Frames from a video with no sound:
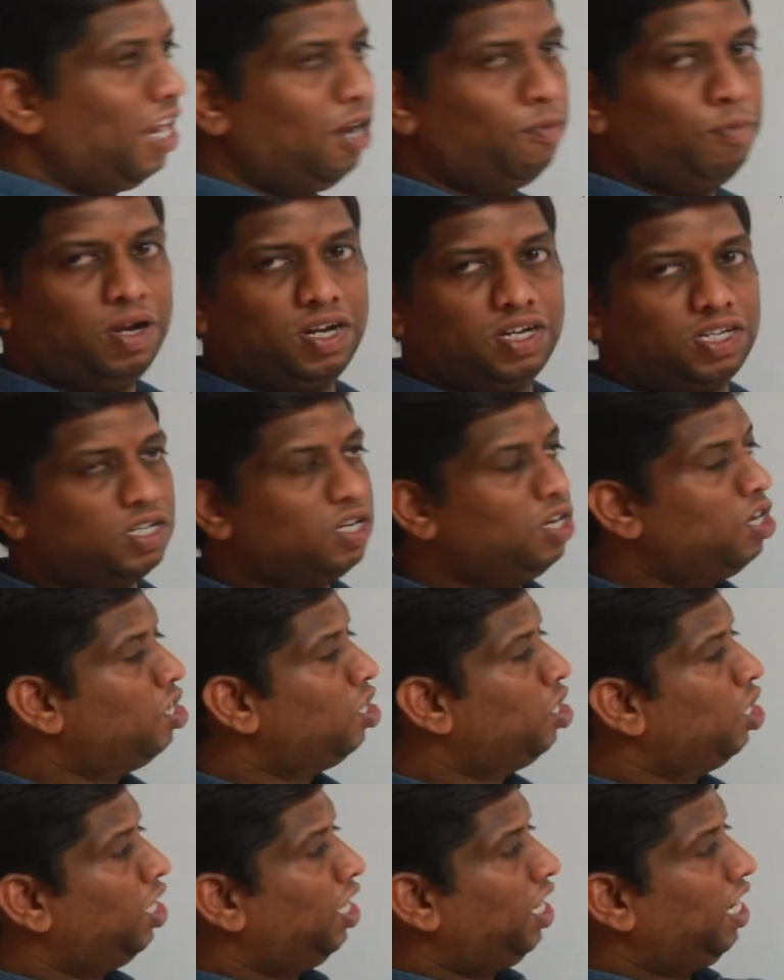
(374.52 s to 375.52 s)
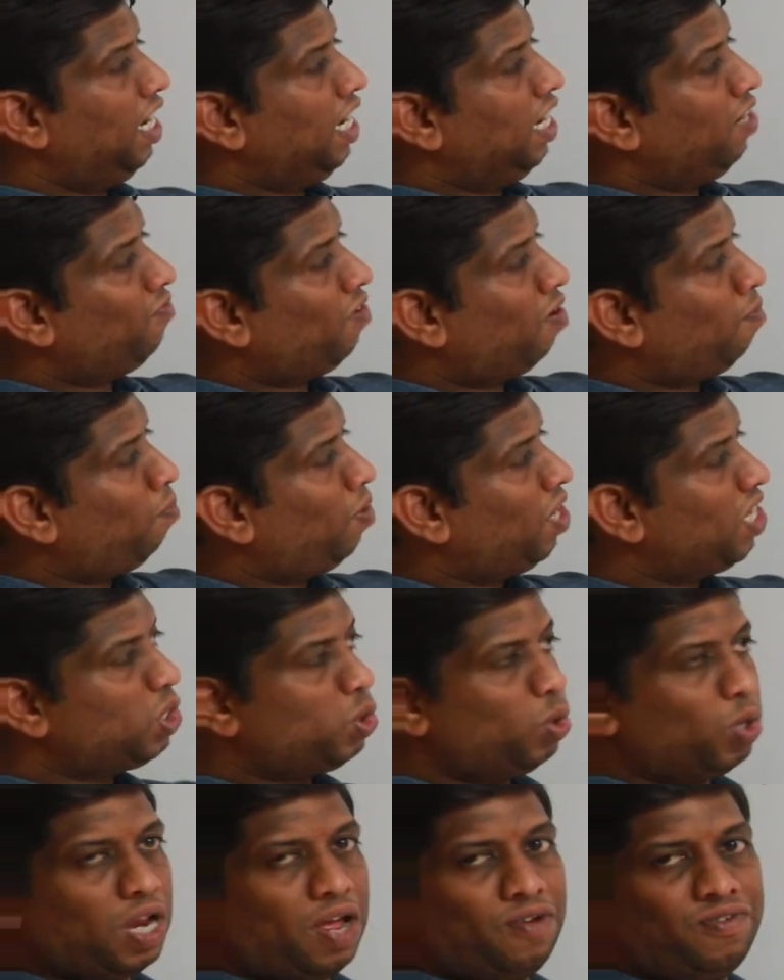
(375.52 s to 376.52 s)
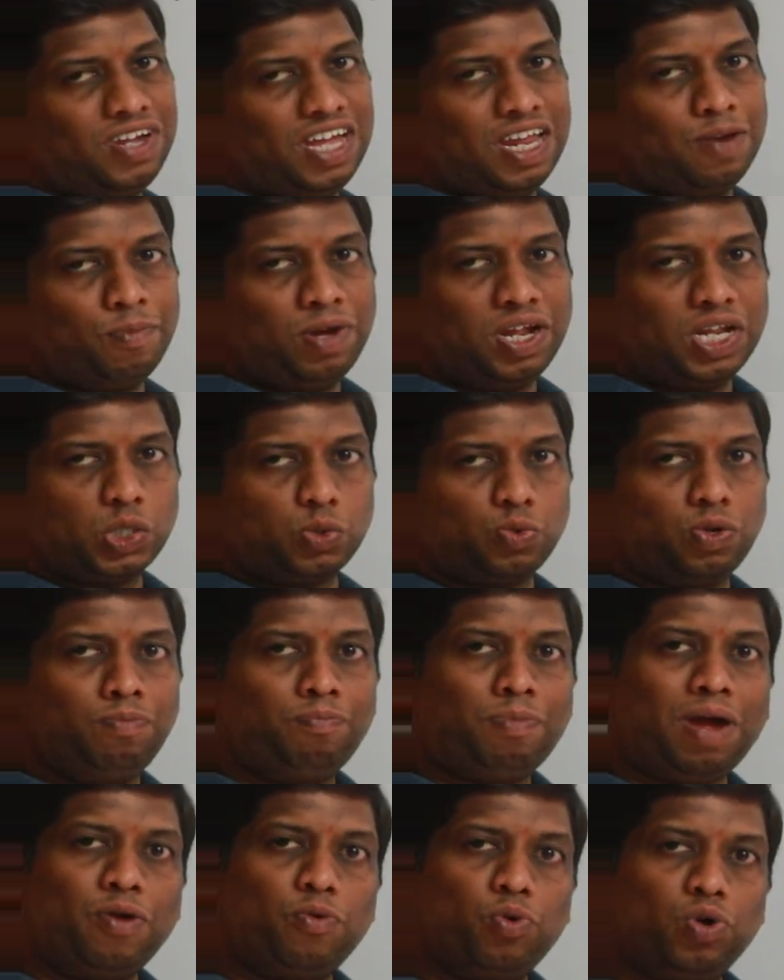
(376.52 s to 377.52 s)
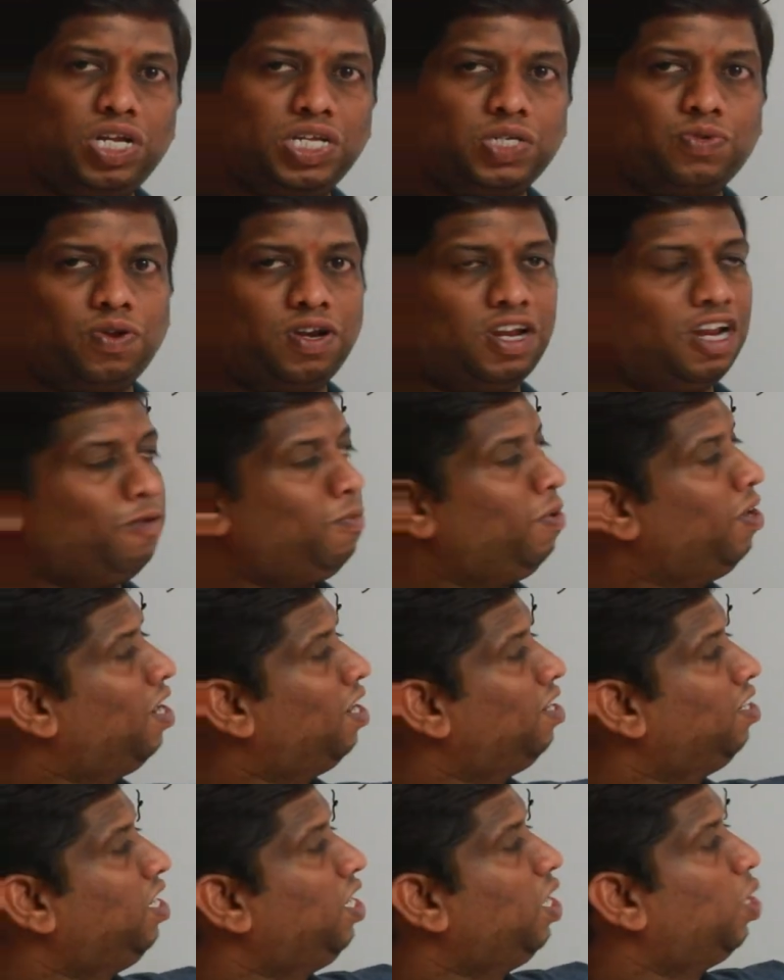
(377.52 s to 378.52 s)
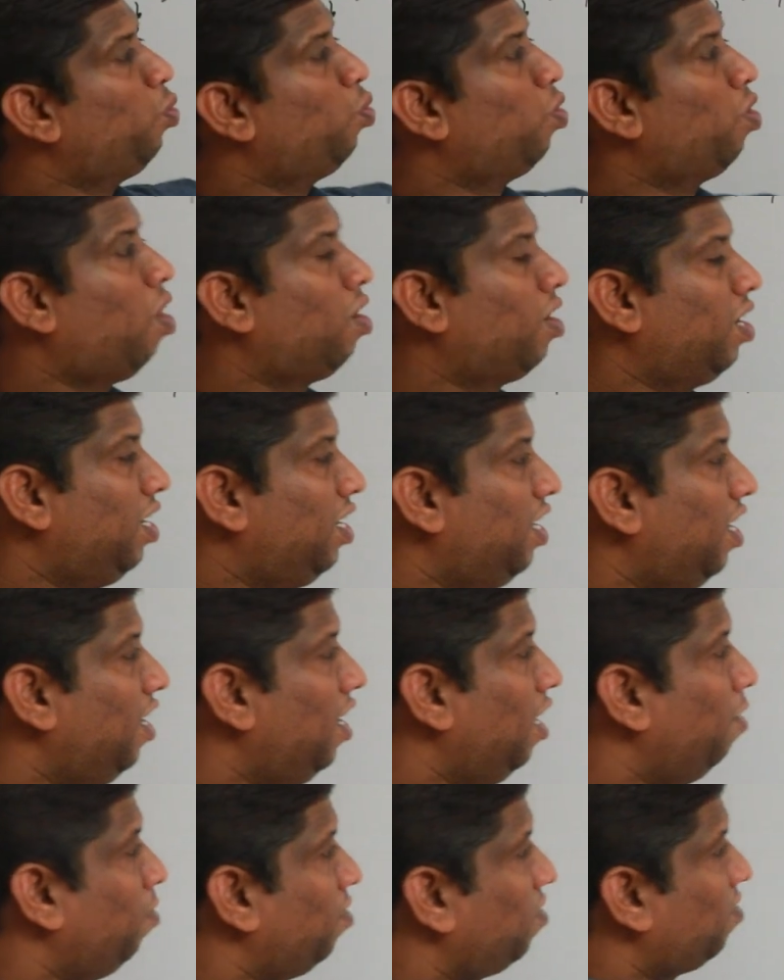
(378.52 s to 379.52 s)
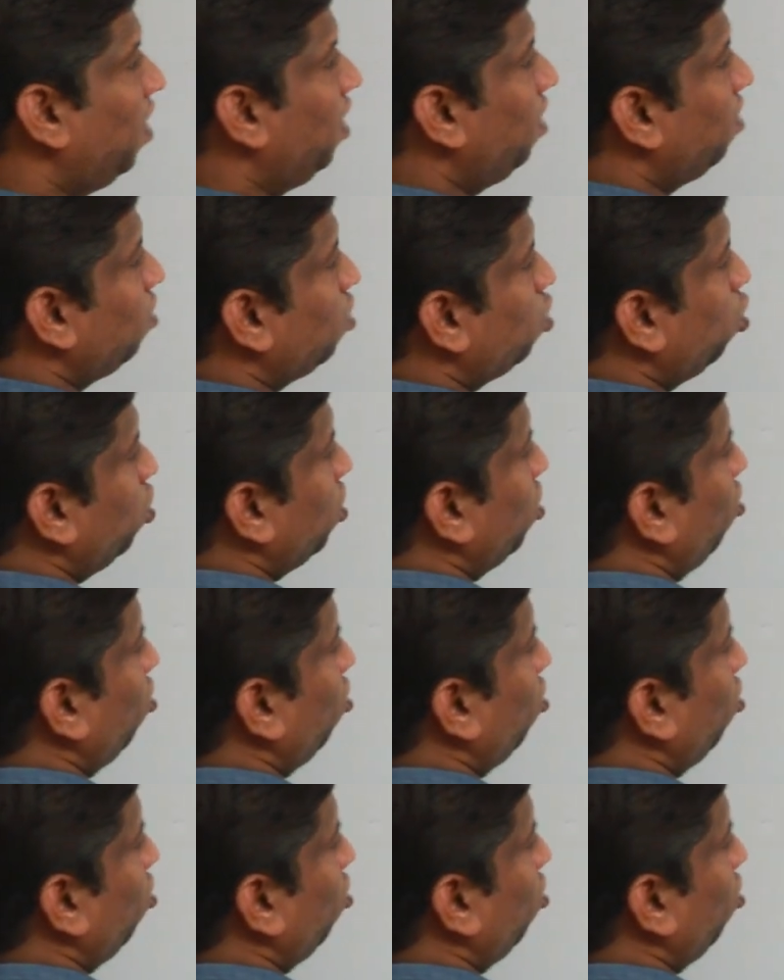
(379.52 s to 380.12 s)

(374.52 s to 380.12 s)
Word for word: the elements in one place you are having n minus 1 pivot is one element and here you are not getting any elements right so